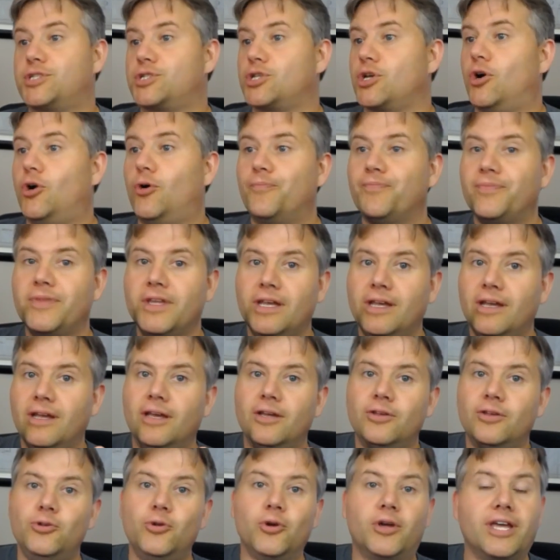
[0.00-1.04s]
So
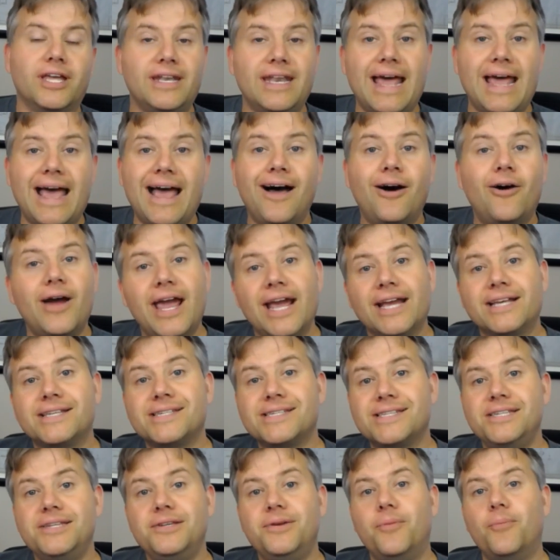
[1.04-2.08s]
you can now
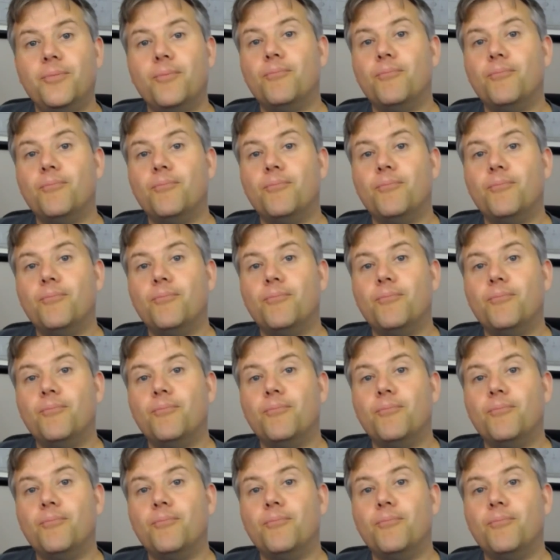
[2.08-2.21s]
actually